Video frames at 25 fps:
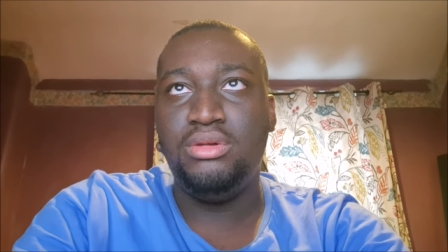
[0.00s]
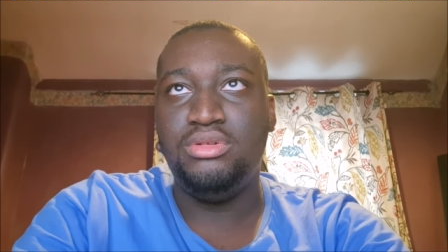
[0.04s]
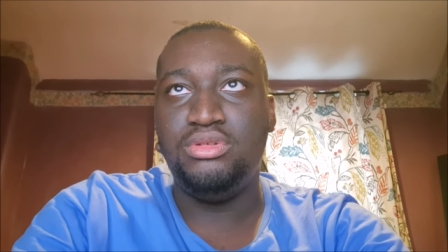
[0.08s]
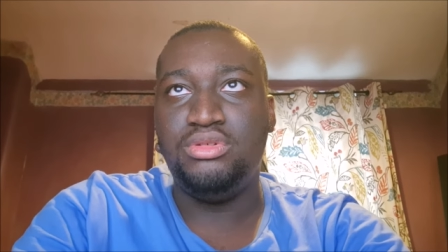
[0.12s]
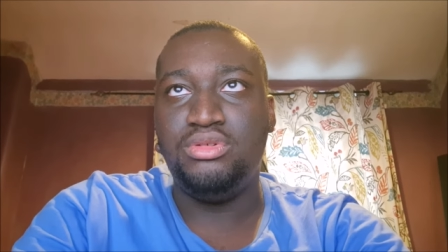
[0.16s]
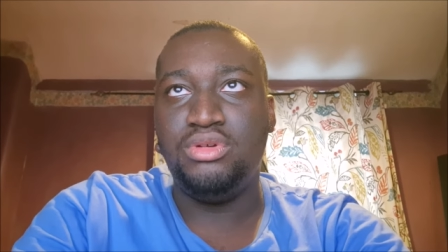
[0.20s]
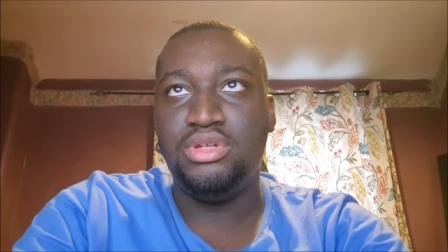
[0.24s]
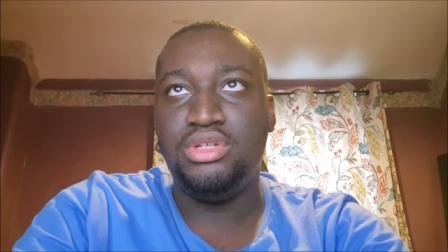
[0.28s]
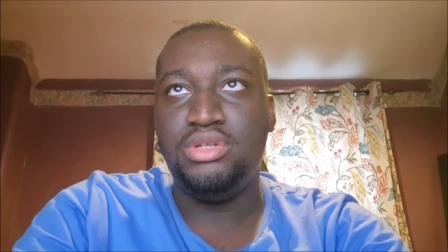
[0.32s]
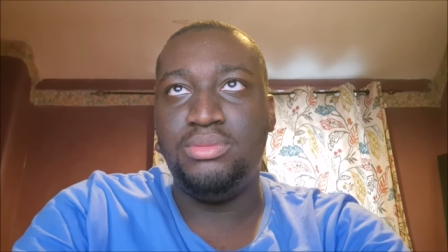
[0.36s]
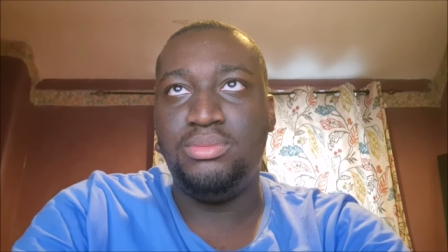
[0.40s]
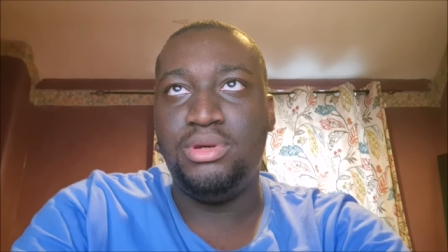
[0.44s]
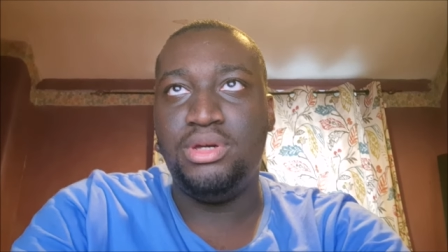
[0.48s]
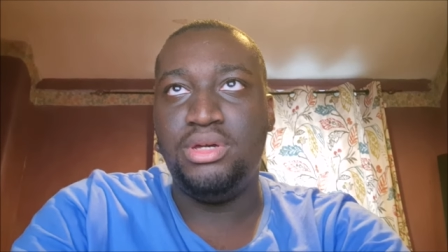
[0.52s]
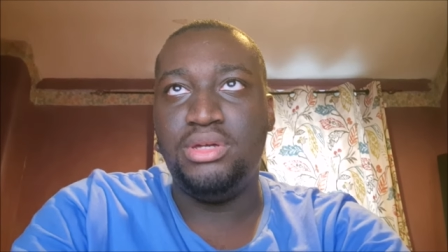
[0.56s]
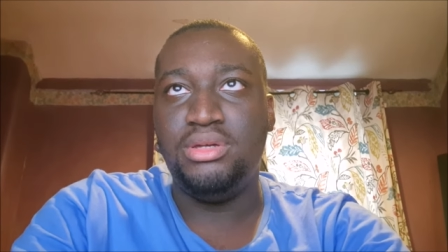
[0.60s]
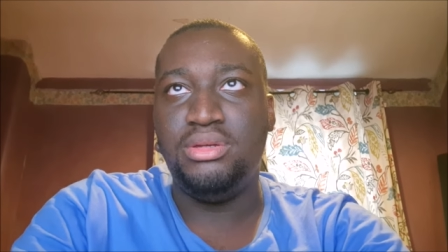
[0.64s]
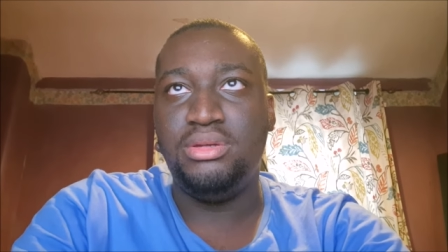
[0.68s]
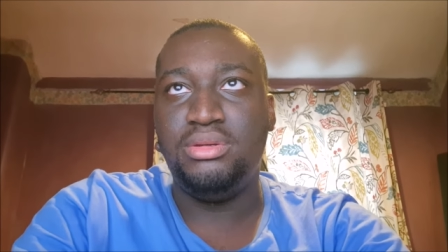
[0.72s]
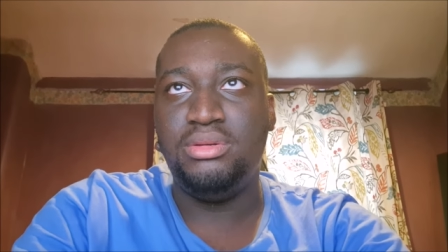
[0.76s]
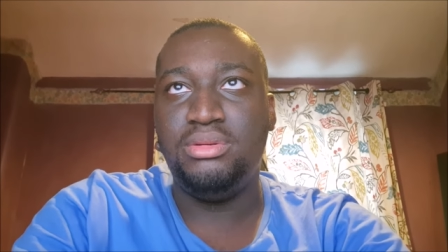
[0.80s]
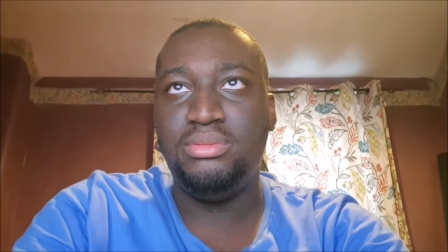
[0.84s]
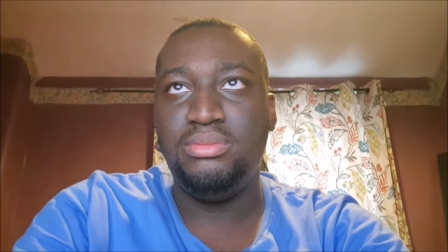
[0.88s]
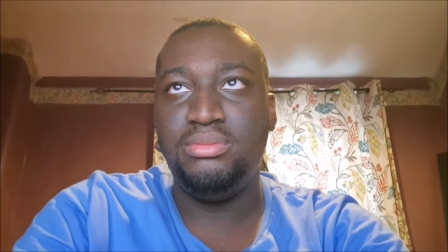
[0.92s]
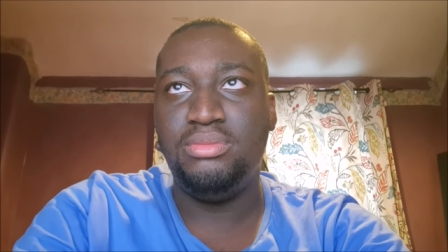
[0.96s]
It was directed
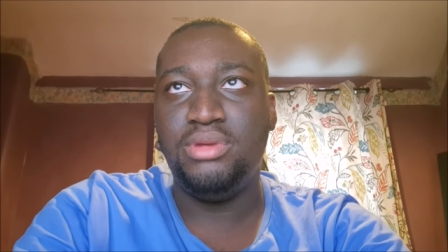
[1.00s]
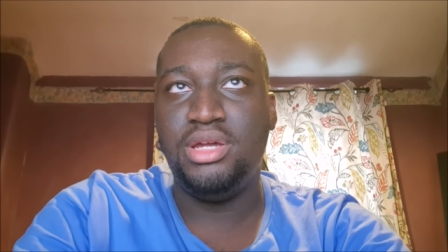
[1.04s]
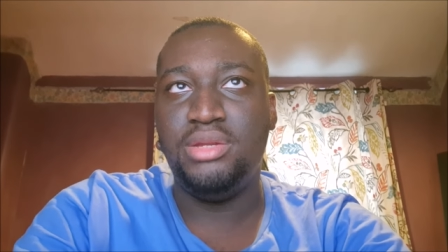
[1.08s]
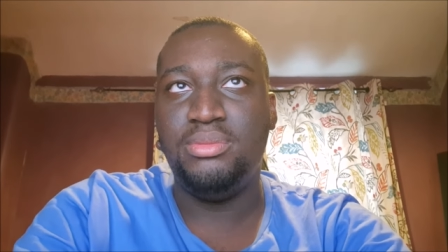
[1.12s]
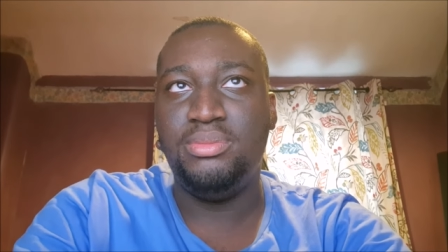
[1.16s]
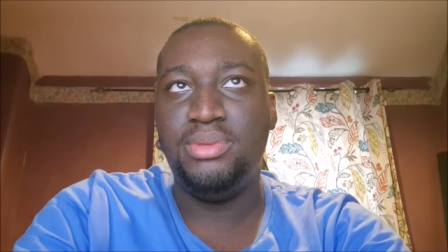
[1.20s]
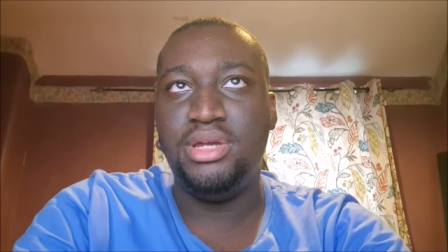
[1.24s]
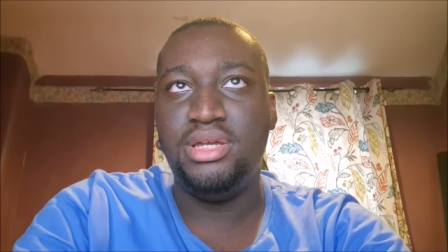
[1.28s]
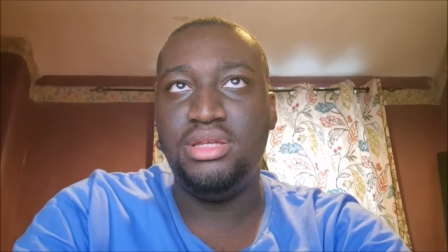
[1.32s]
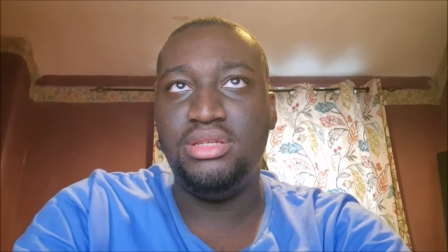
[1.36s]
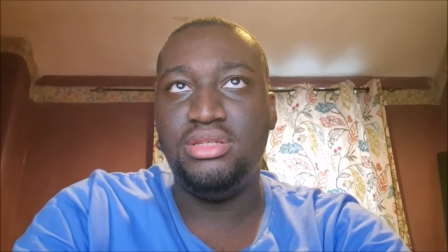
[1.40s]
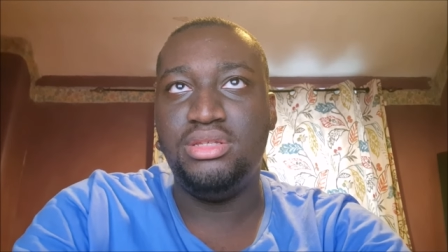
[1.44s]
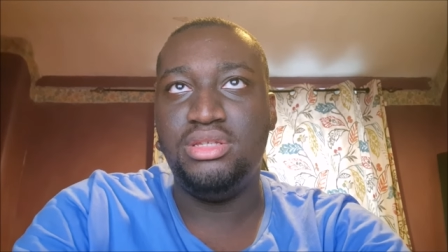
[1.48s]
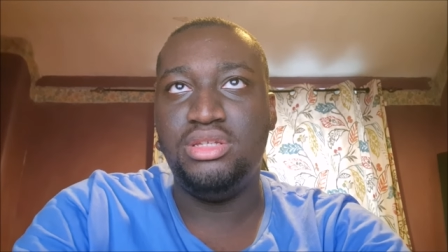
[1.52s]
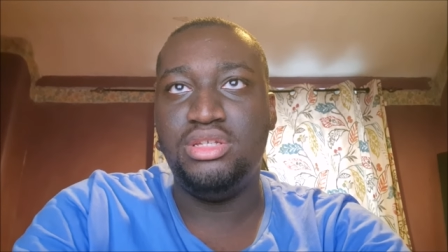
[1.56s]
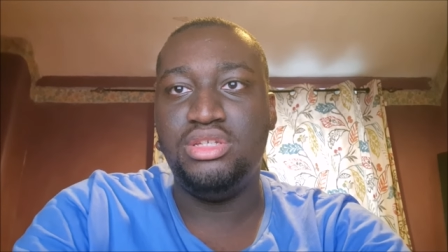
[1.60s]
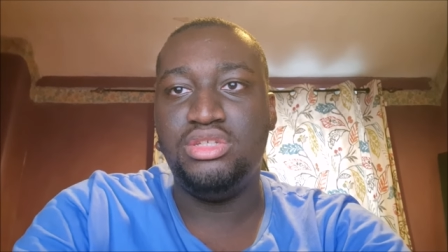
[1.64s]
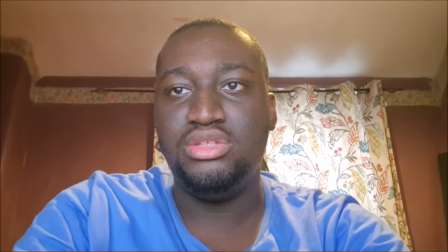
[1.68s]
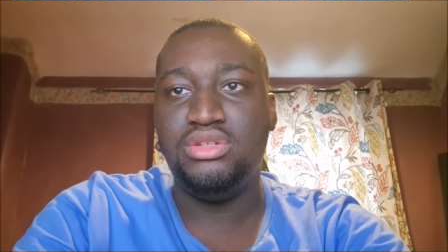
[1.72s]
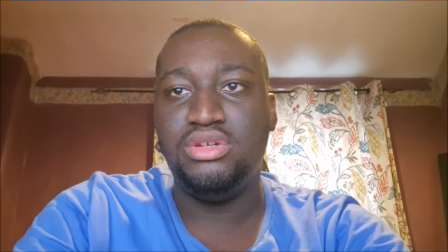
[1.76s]
by Brad Peyton.